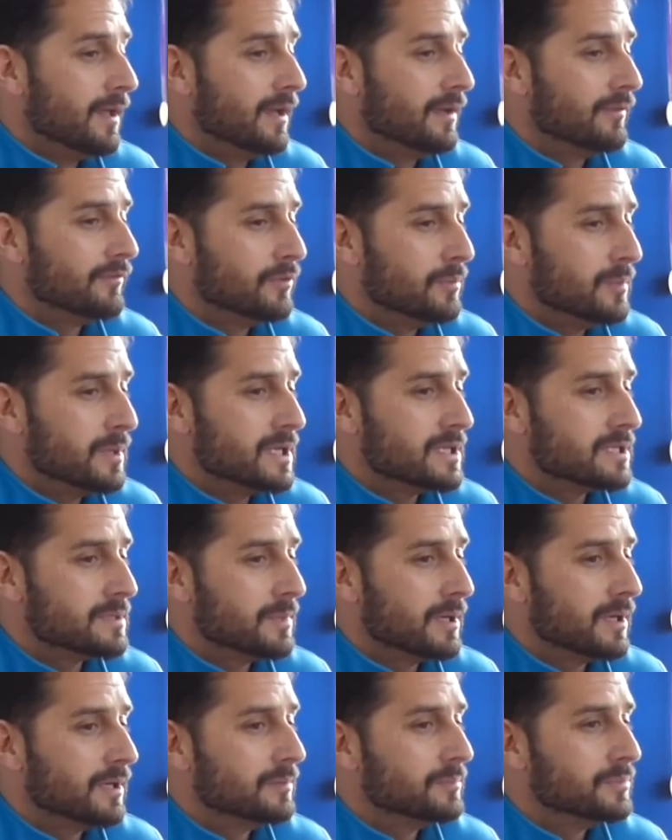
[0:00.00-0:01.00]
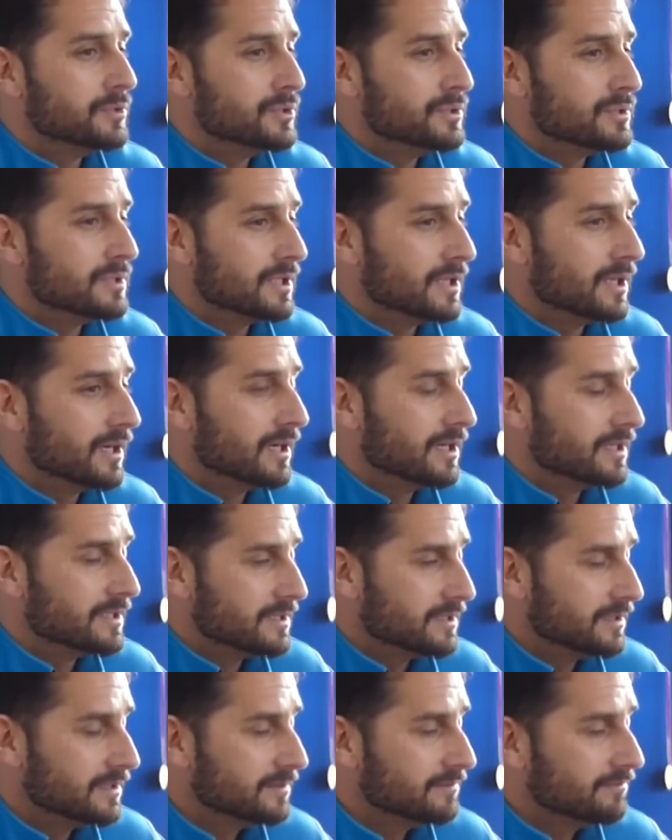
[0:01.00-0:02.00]
And for me, it's about producing
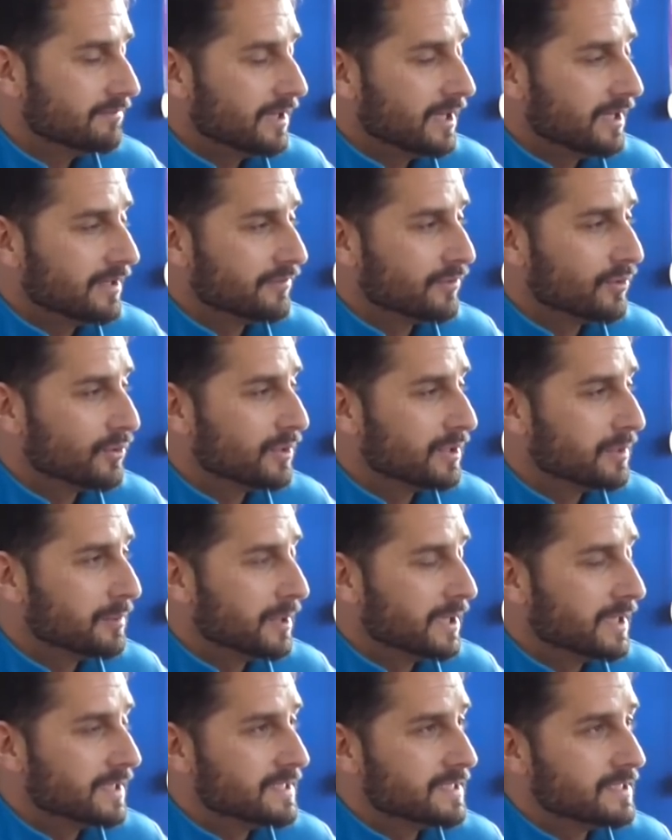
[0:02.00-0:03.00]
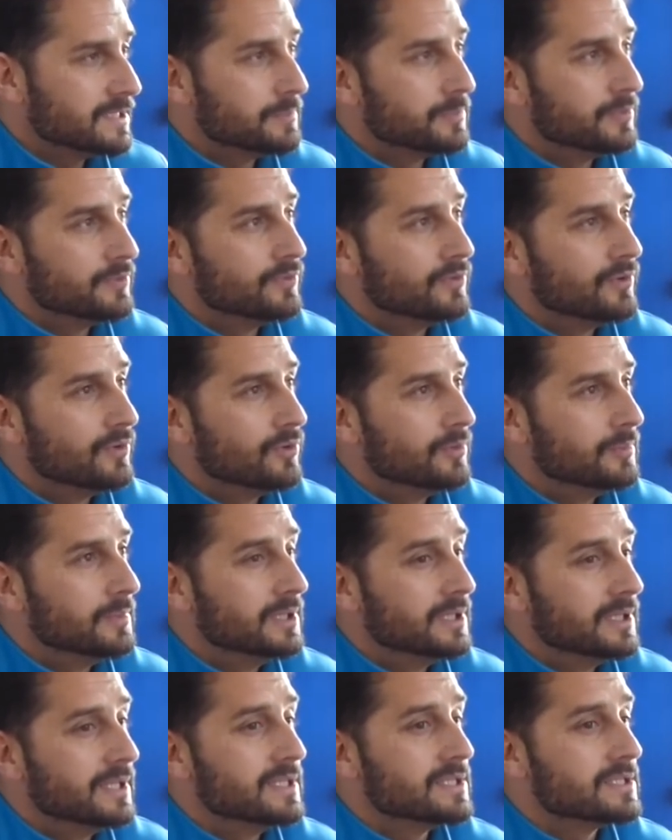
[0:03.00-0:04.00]
guys that have got the ability to perform
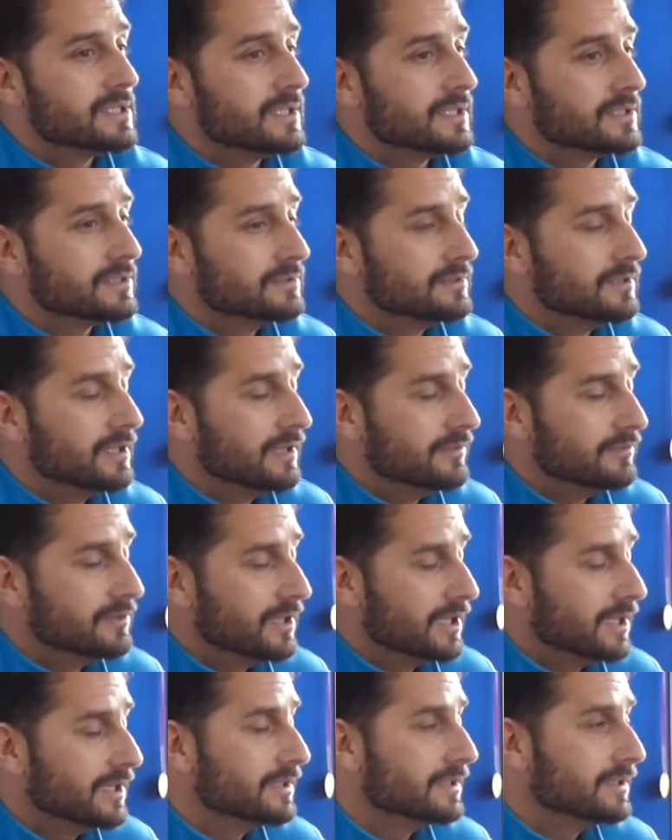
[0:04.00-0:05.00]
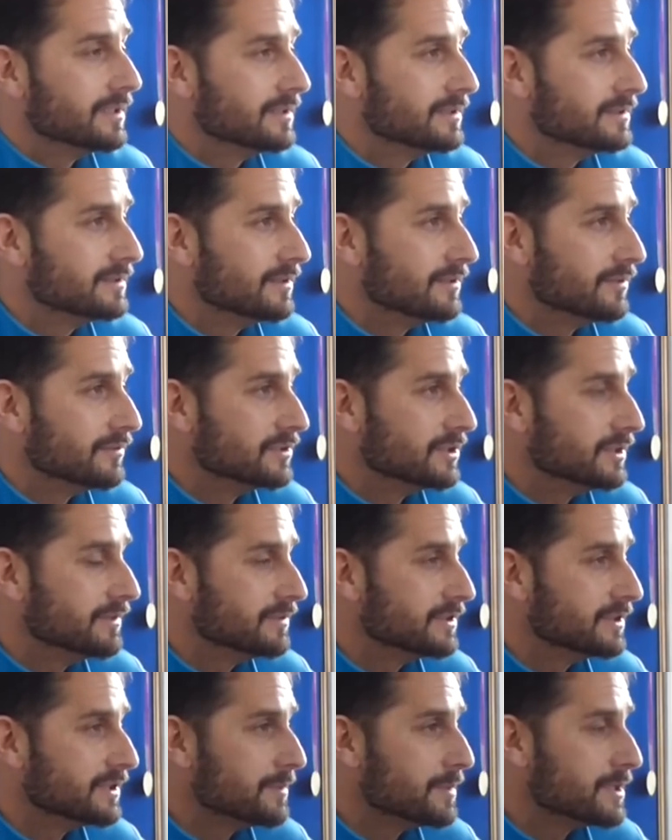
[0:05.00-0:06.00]
at international level and obviously
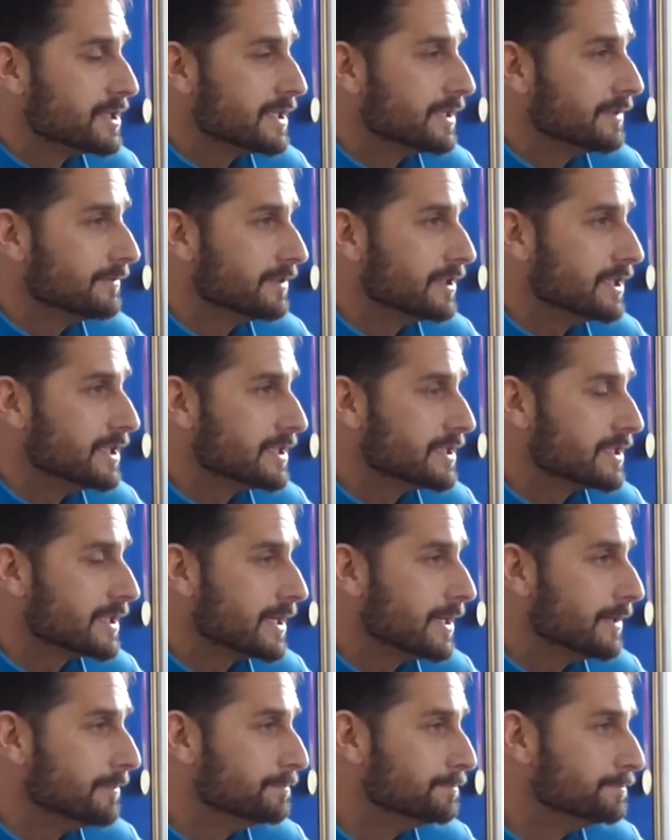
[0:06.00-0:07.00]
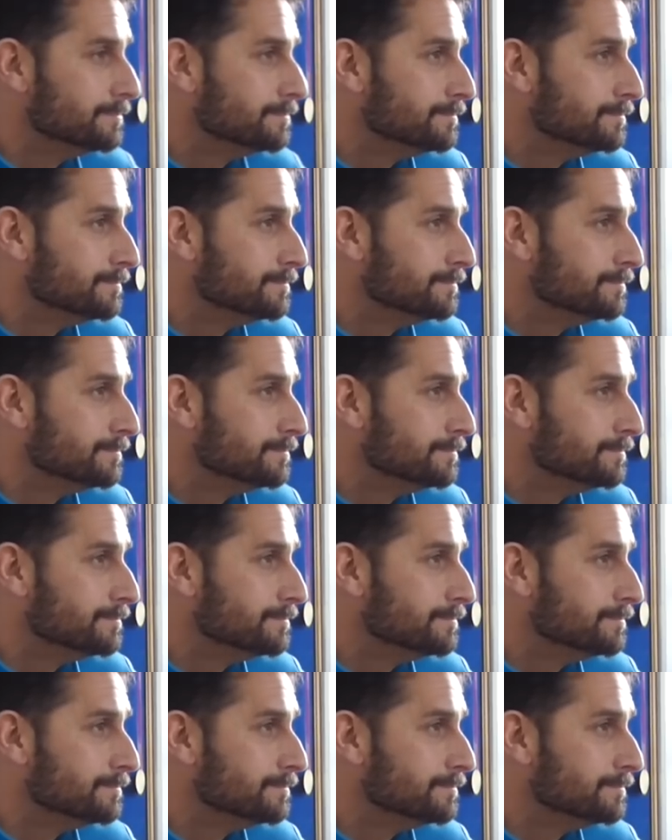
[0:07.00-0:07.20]
for Somerset for years to come.